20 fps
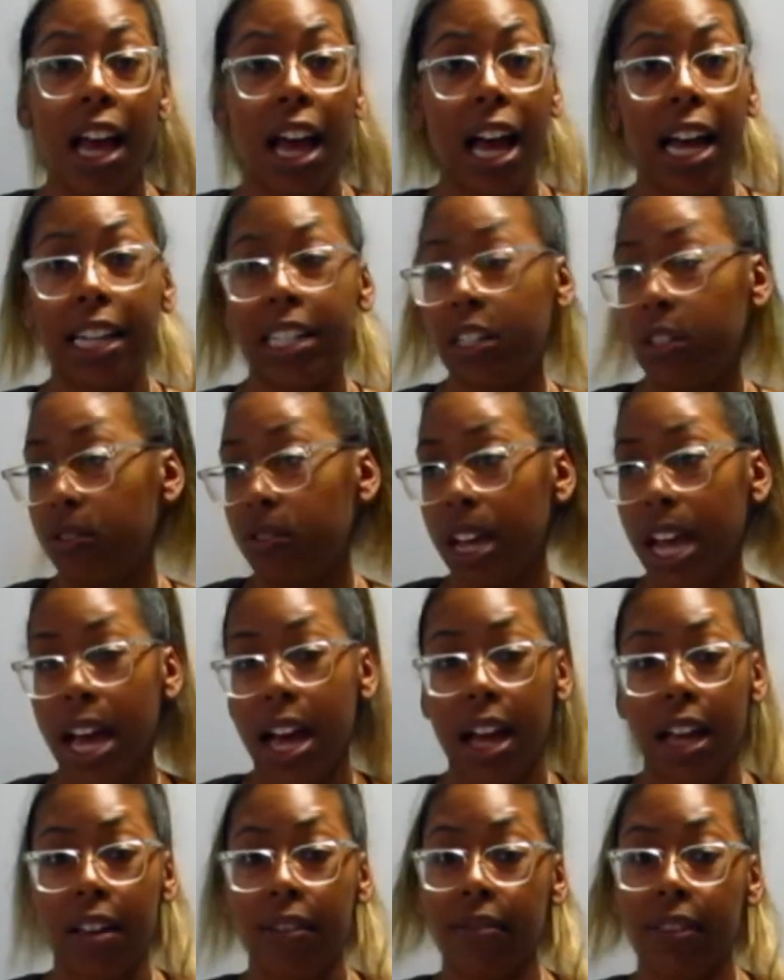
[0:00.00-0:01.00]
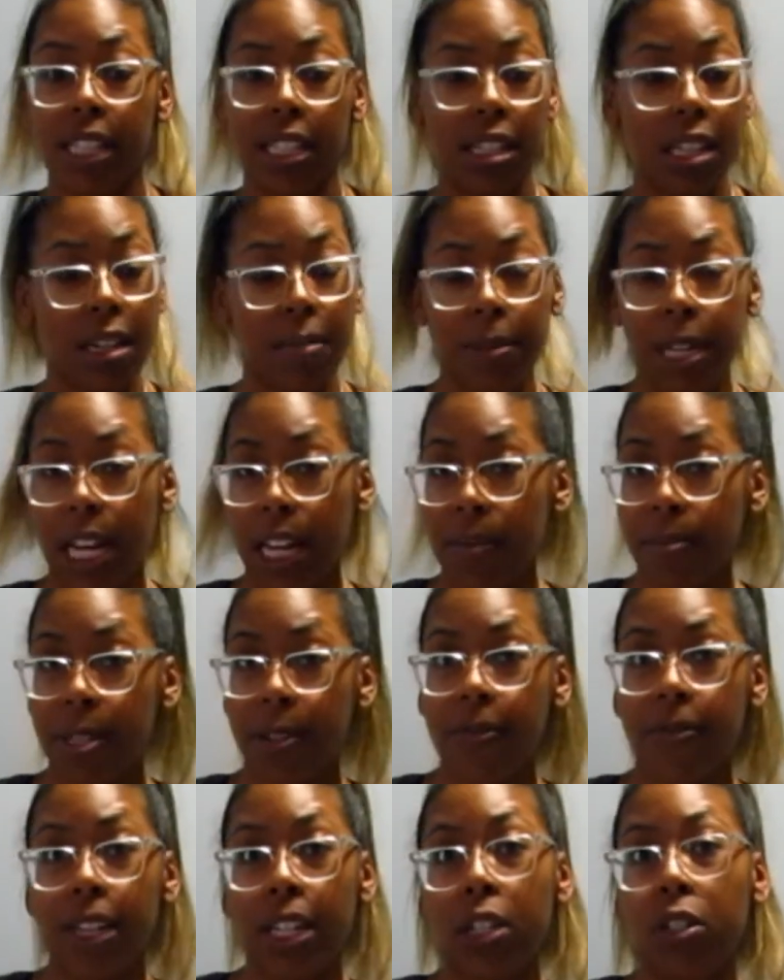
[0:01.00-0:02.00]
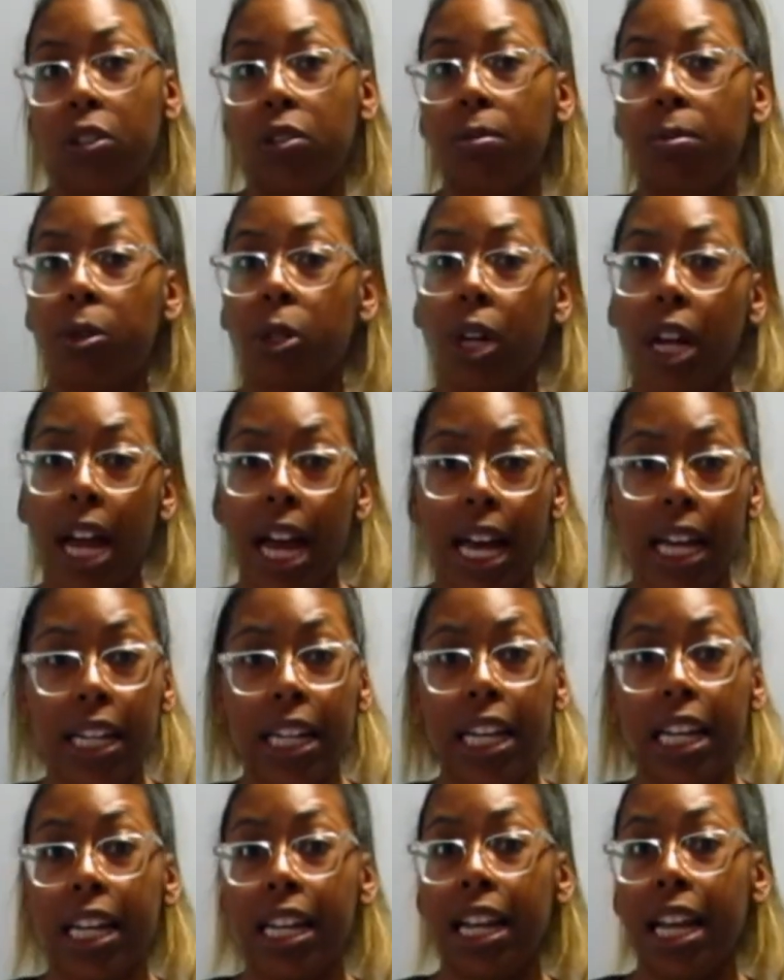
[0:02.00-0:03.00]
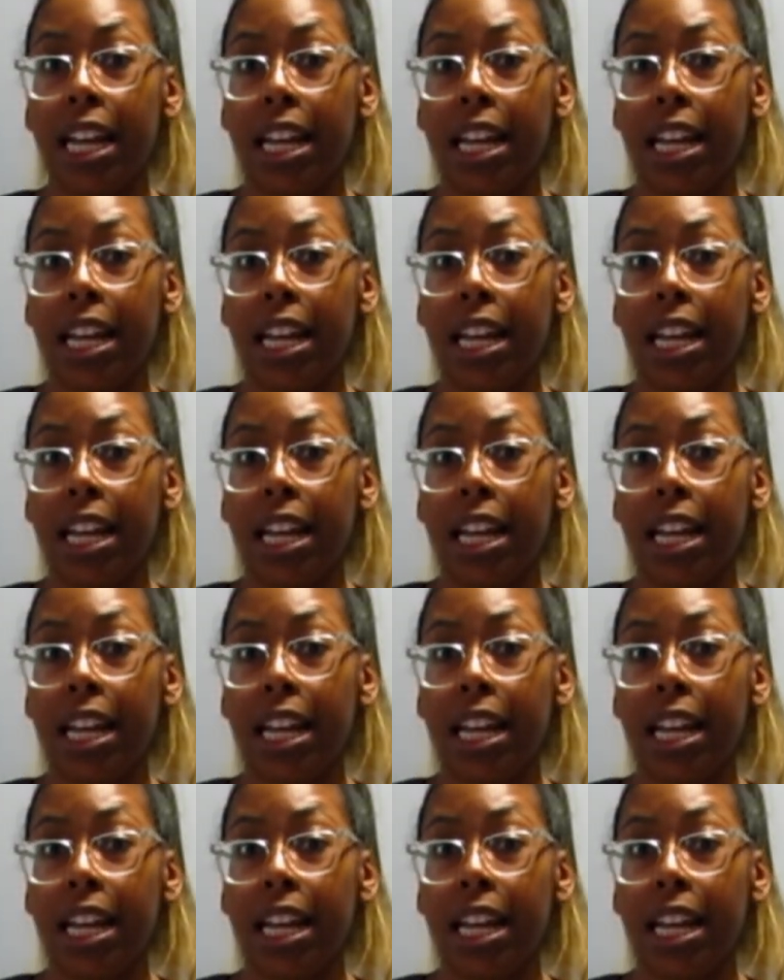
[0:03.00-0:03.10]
I don't have the same time to film or edit.